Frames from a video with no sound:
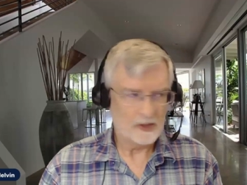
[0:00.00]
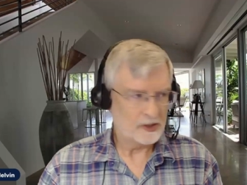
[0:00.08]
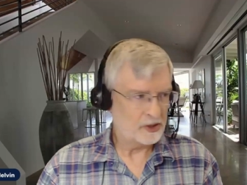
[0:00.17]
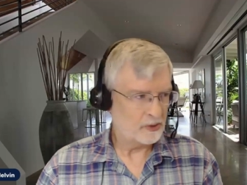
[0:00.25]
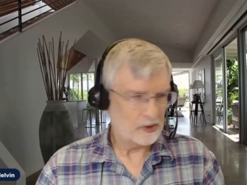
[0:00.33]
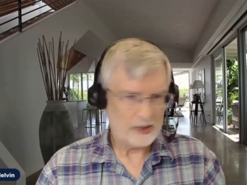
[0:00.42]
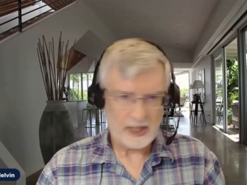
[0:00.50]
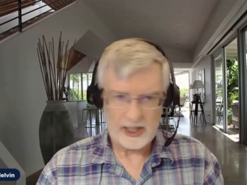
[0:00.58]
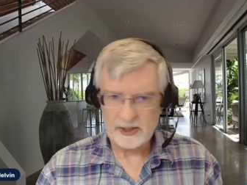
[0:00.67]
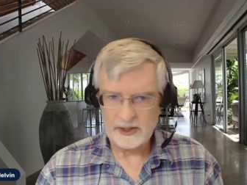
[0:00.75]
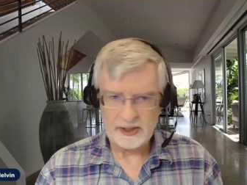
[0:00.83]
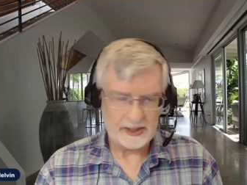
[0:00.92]
She wrote that
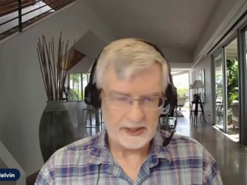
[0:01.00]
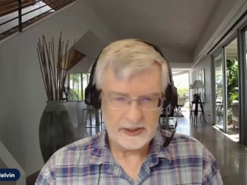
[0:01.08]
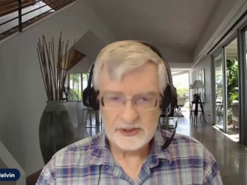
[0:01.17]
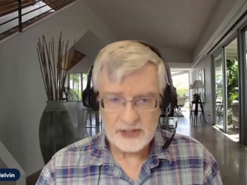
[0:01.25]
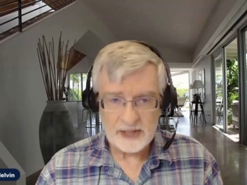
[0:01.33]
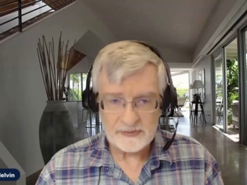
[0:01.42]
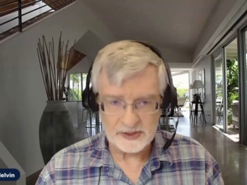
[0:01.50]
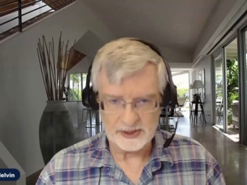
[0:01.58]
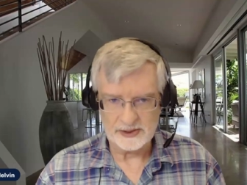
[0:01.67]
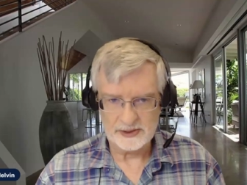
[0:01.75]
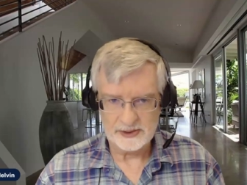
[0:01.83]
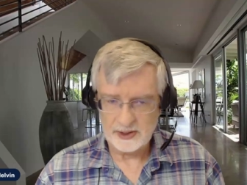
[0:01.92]
in the
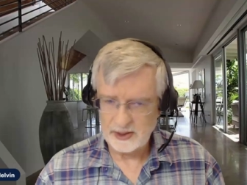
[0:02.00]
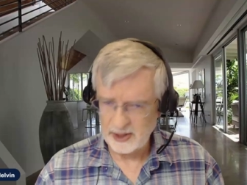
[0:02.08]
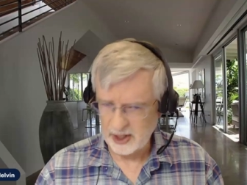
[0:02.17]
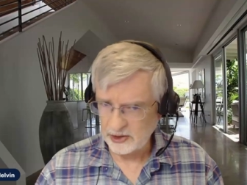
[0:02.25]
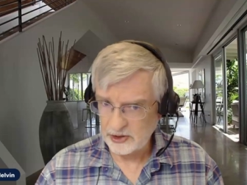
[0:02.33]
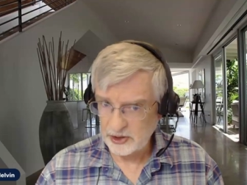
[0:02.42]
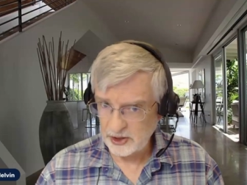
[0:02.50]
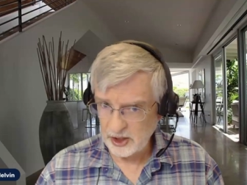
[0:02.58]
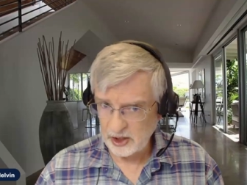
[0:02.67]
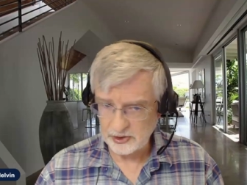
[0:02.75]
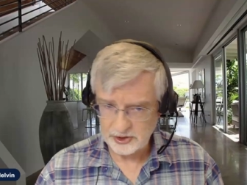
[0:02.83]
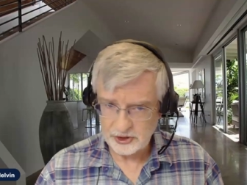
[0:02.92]
1870s. How did she
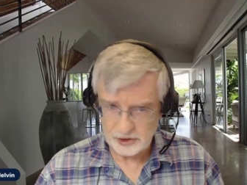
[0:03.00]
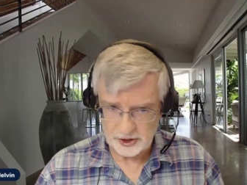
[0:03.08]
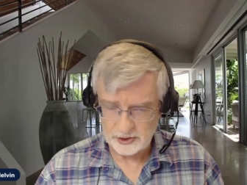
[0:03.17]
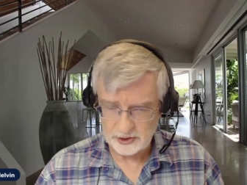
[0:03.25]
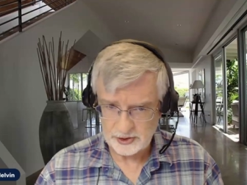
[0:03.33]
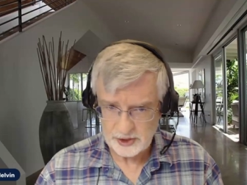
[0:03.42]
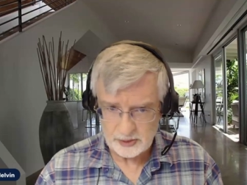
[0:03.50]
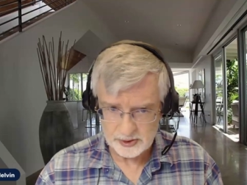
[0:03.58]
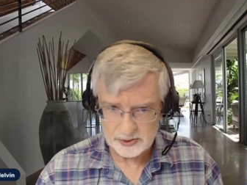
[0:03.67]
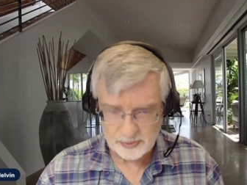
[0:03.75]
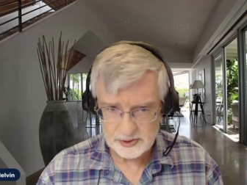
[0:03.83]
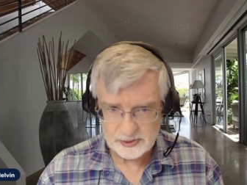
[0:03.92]
know? She channeled demons.